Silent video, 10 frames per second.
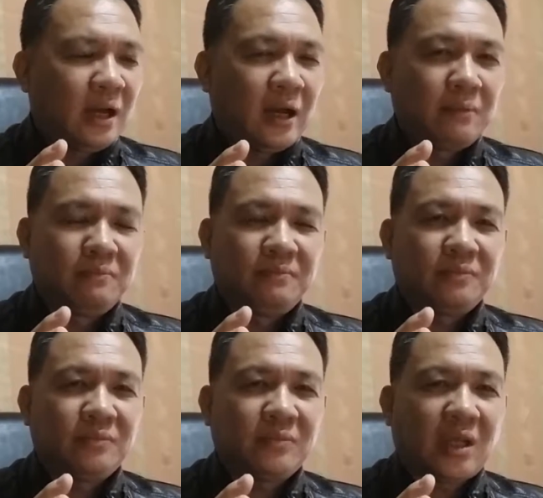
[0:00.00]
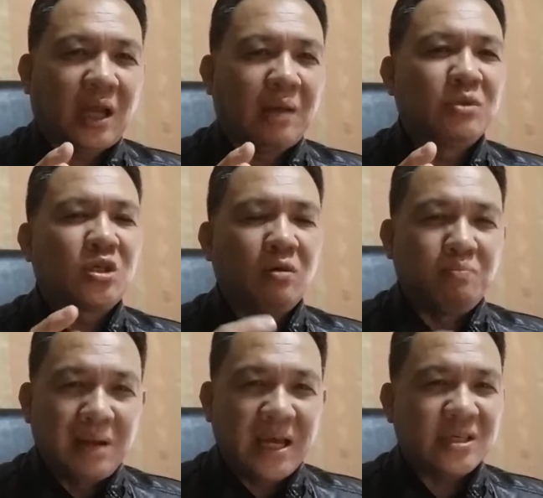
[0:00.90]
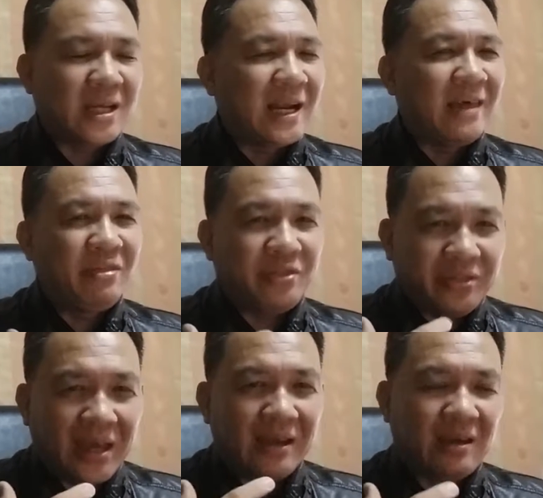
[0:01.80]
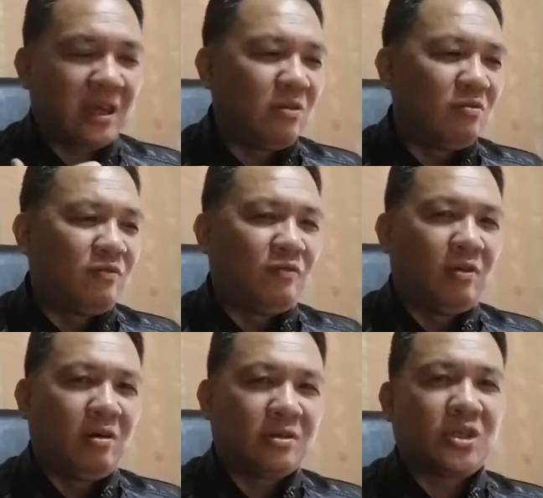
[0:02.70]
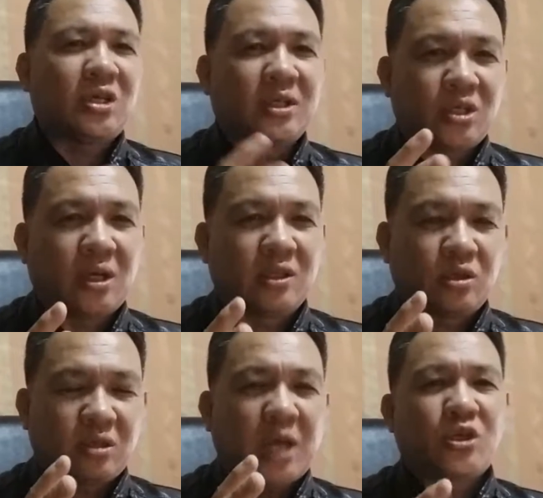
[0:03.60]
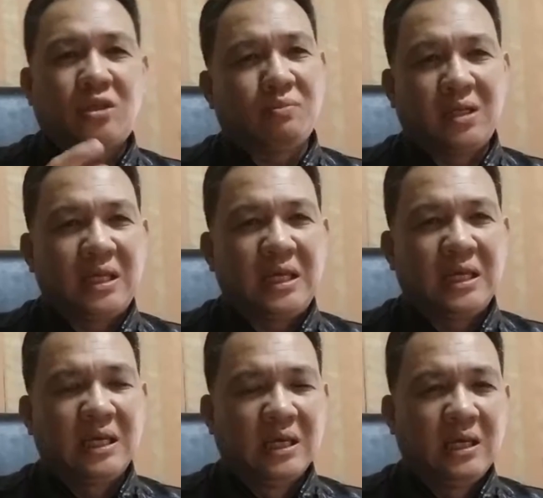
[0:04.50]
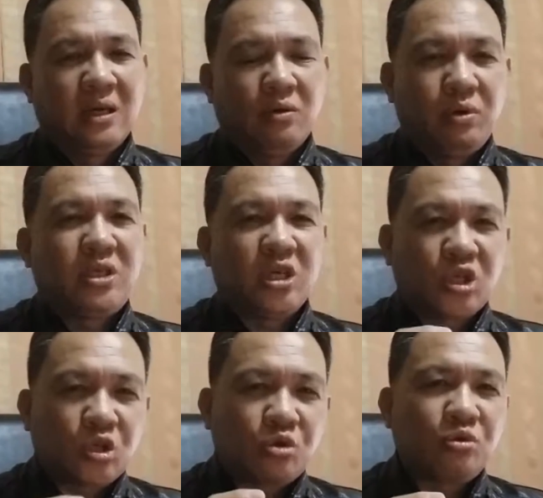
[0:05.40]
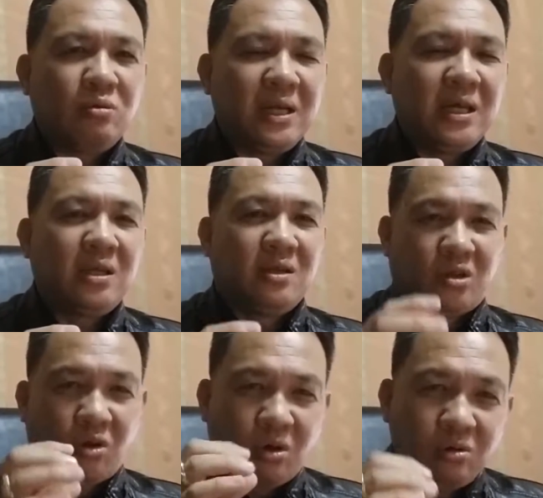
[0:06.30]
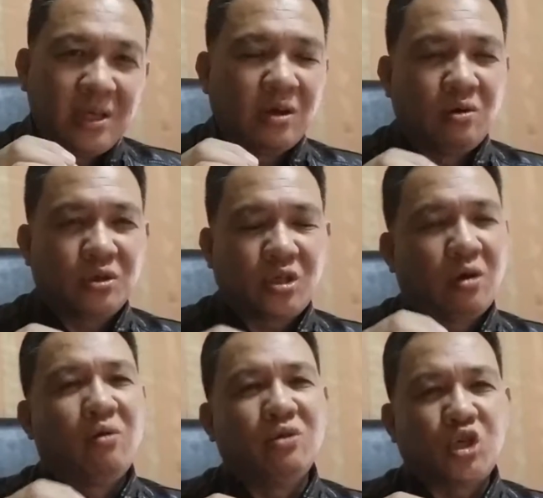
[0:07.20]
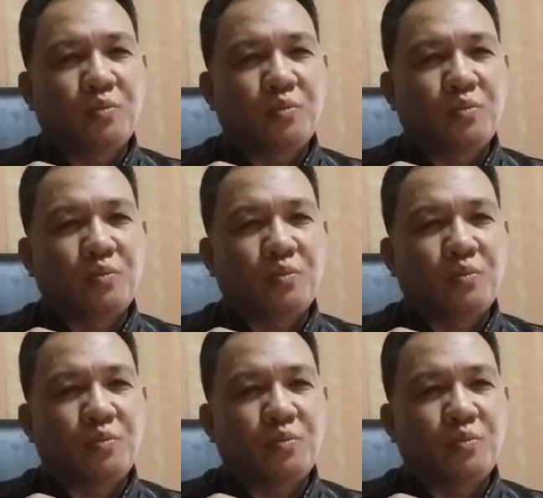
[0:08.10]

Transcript: I'm so blessed, and I thank you for such a testimony, which is truly the Holy Ghost, the Holy